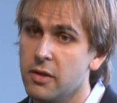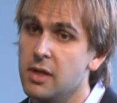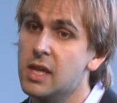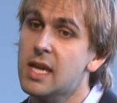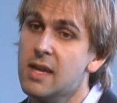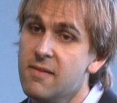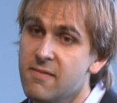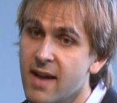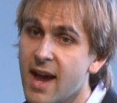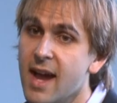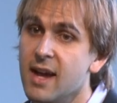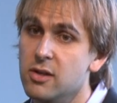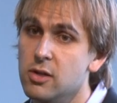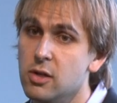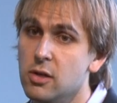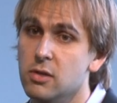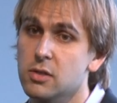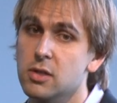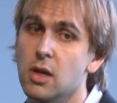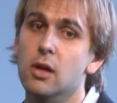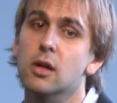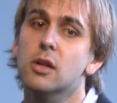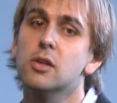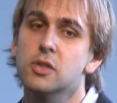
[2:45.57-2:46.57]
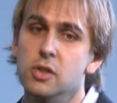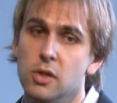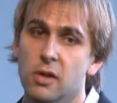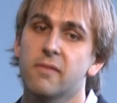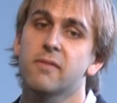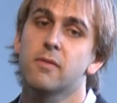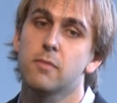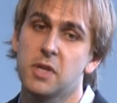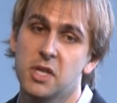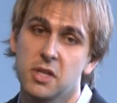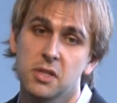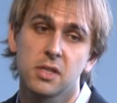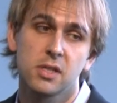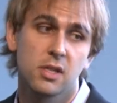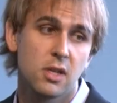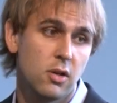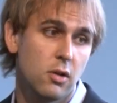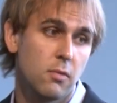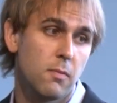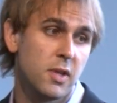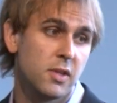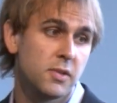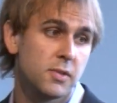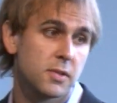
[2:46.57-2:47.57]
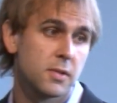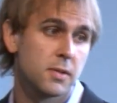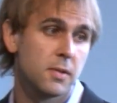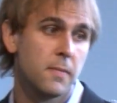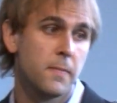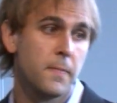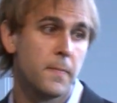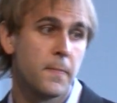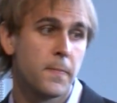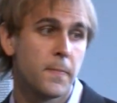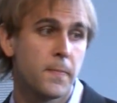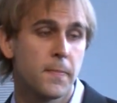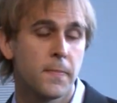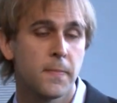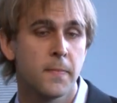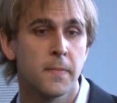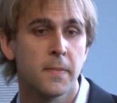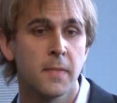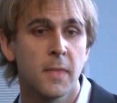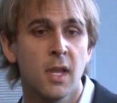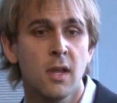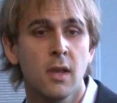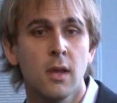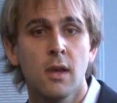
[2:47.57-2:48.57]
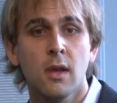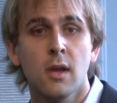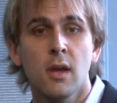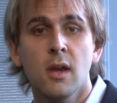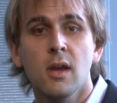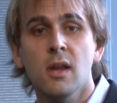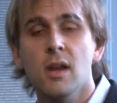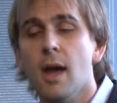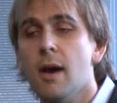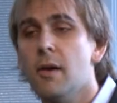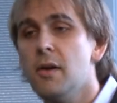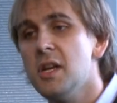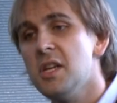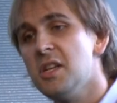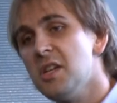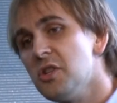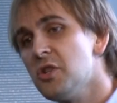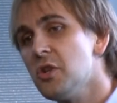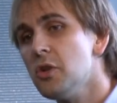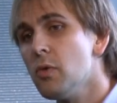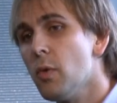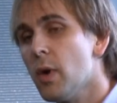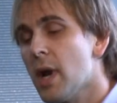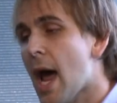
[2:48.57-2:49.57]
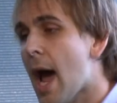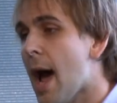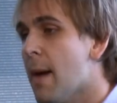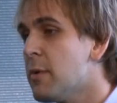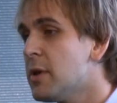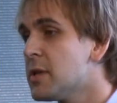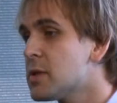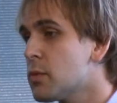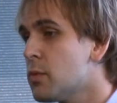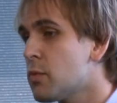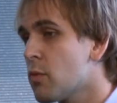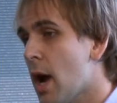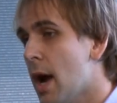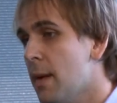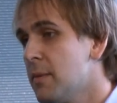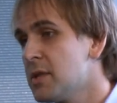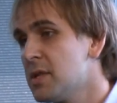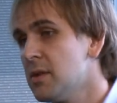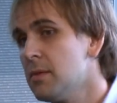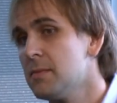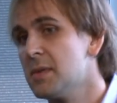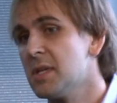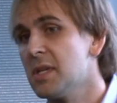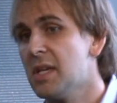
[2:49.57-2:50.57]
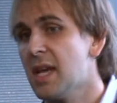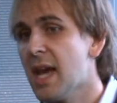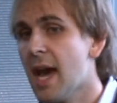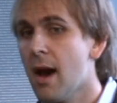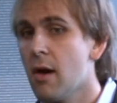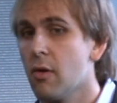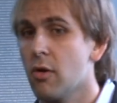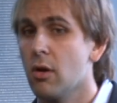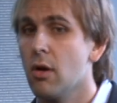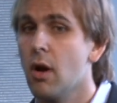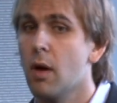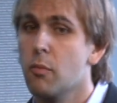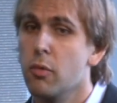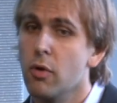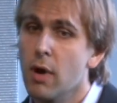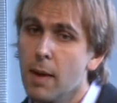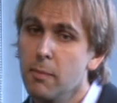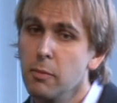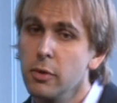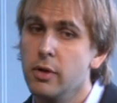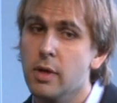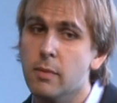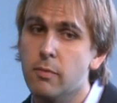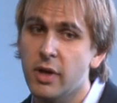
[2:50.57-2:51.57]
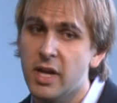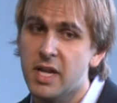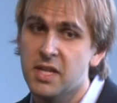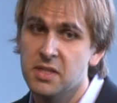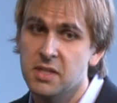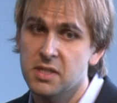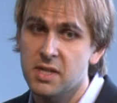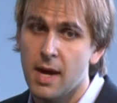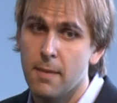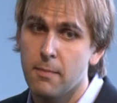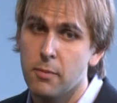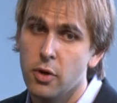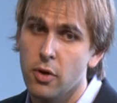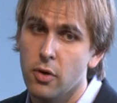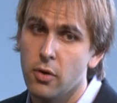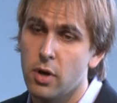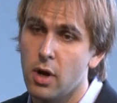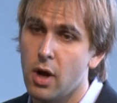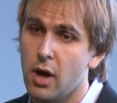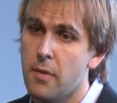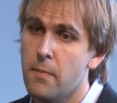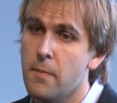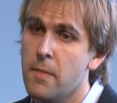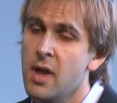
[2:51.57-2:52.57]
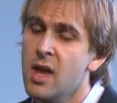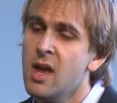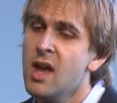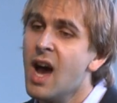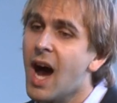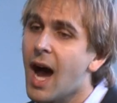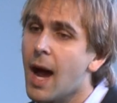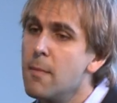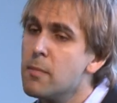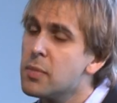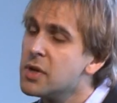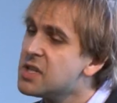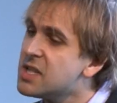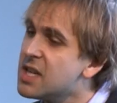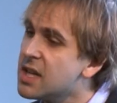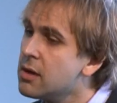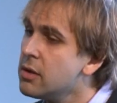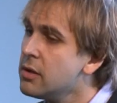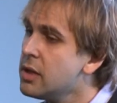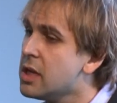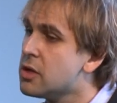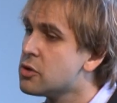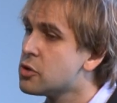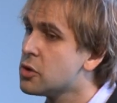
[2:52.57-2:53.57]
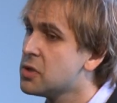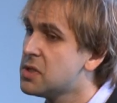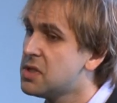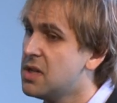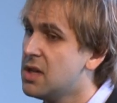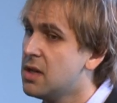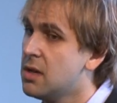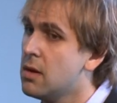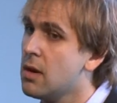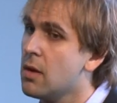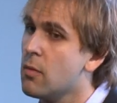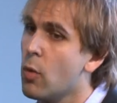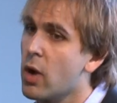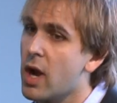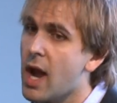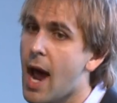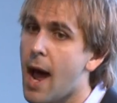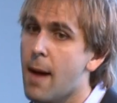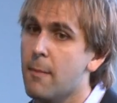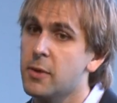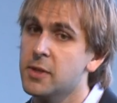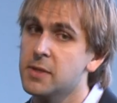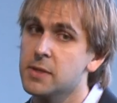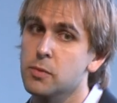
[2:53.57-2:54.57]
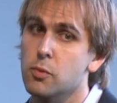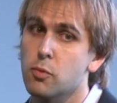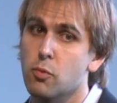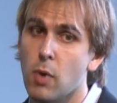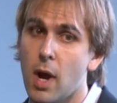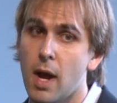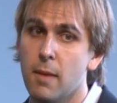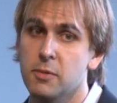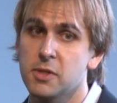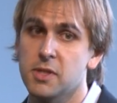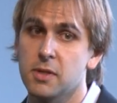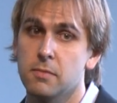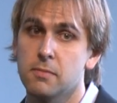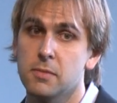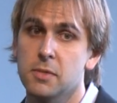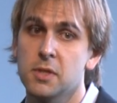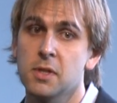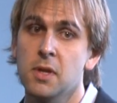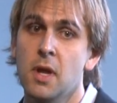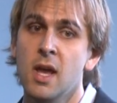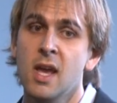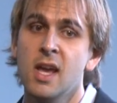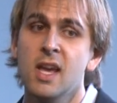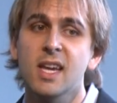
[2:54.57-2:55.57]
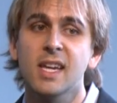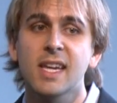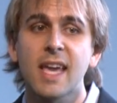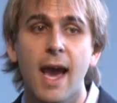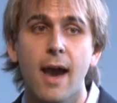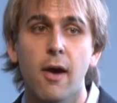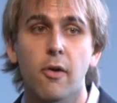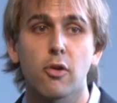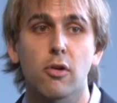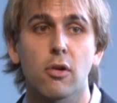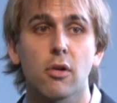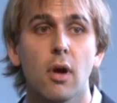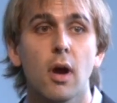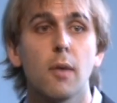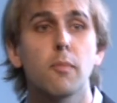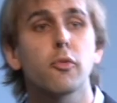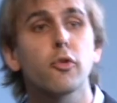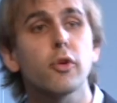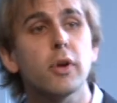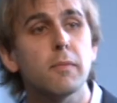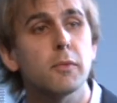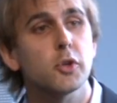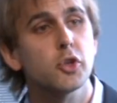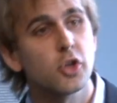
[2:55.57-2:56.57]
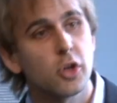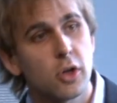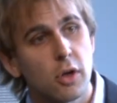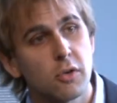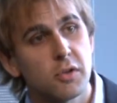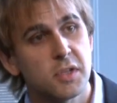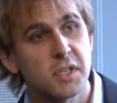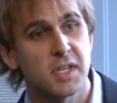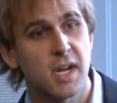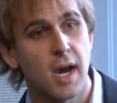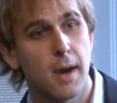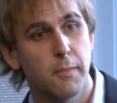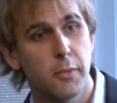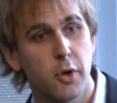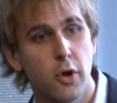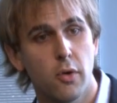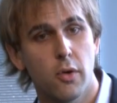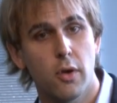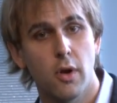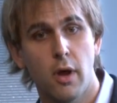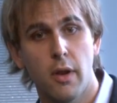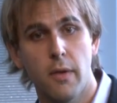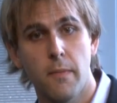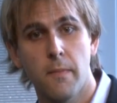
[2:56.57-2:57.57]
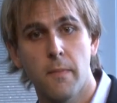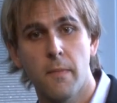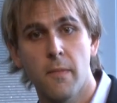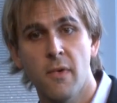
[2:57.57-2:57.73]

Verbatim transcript: key factors are conserved from yeast to humans. Now, in addition to what happens when ribosomes encounter a properly placed stop codon, I'm particularly interested in what happens when ribosomes encounter a premature stop codon.